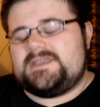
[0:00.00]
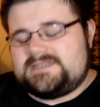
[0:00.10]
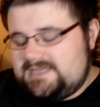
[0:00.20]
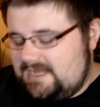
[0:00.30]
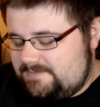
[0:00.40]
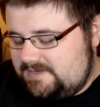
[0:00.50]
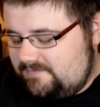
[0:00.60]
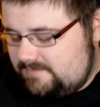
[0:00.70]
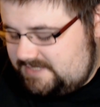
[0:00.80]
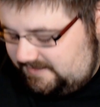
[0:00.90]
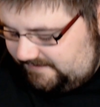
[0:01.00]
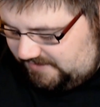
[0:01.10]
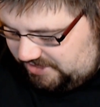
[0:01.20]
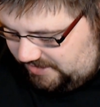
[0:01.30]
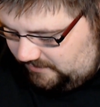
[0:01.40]
adapted from
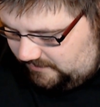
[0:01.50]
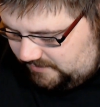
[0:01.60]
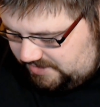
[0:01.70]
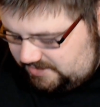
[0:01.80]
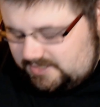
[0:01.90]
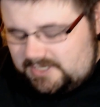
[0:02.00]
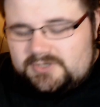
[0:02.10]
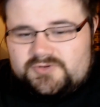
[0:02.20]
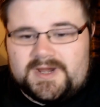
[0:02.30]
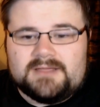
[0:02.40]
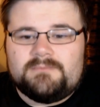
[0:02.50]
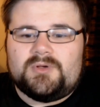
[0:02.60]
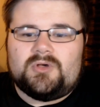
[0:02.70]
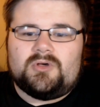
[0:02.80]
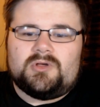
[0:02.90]
TV shows. Dragon
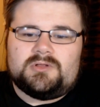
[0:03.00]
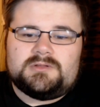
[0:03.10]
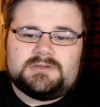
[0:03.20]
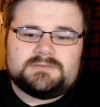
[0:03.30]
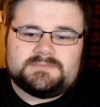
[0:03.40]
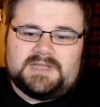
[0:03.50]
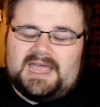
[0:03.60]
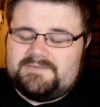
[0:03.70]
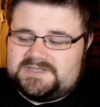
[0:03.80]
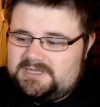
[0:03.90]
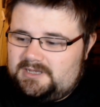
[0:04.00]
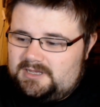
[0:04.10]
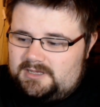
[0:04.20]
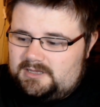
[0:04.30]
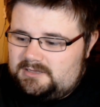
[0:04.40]
Ball,
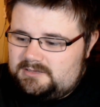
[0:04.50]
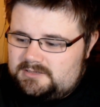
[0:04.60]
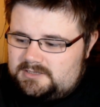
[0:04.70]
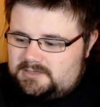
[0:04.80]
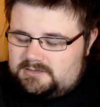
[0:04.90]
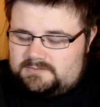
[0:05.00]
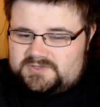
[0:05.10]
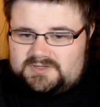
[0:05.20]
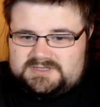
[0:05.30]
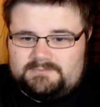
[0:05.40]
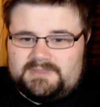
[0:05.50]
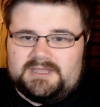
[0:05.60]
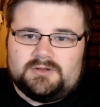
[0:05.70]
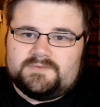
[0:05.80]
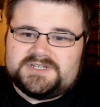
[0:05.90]
Avatar. I'm sure there's a
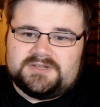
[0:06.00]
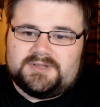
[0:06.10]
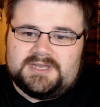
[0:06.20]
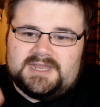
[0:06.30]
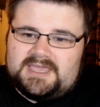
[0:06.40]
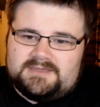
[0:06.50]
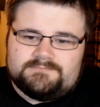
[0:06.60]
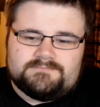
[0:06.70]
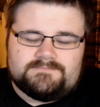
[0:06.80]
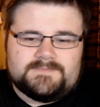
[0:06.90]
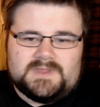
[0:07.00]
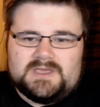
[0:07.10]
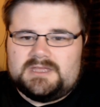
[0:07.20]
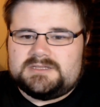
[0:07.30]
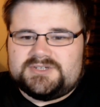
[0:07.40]
million others you can name.
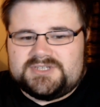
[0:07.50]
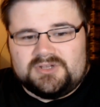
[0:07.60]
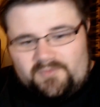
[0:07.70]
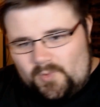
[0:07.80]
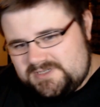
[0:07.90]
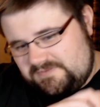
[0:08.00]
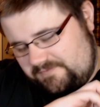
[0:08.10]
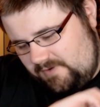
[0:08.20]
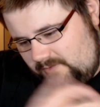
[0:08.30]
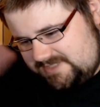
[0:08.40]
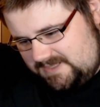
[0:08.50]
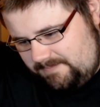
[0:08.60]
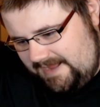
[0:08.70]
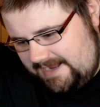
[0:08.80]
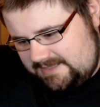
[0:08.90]
Just another one to throw onto the
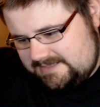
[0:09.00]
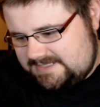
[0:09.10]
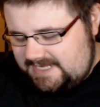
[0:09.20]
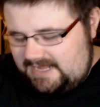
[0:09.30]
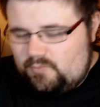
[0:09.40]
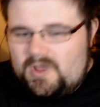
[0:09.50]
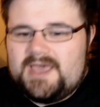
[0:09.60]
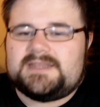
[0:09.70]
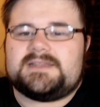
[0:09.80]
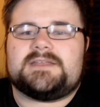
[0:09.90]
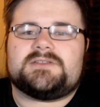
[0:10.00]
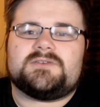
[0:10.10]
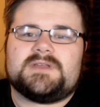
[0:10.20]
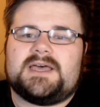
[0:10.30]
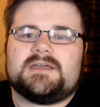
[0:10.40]
pile and say, why did they
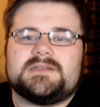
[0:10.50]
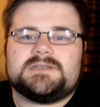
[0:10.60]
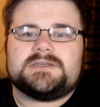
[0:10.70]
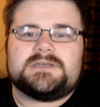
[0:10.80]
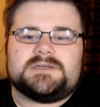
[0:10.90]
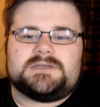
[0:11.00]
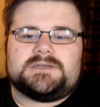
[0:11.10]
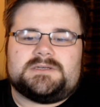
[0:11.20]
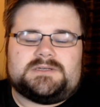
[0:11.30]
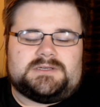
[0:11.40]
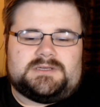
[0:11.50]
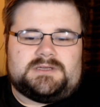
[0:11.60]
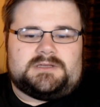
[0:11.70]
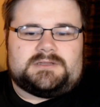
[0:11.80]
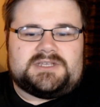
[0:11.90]
do that?
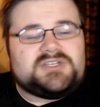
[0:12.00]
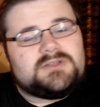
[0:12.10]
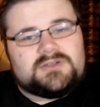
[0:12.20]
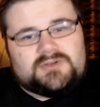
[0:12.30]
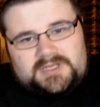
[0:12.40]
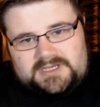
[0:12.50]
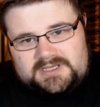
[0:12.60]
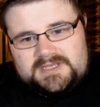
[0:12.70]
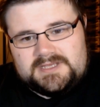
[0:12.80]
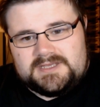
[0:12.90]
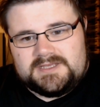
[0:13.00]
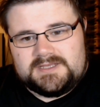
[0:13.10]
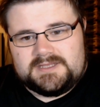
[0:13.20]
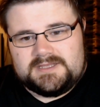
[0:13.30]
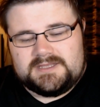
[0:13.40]
They shouldn't have done it.
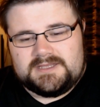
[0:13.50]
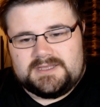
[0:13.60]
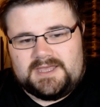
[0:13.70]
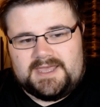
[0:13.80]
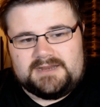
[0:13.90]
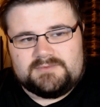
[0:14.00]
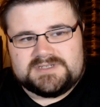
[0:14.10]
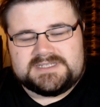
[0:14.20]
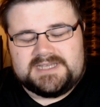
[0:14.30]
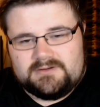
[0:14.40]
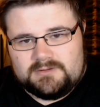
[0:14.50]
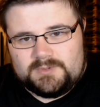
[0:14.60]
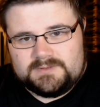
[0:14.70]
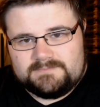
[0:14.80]
And it was terrible.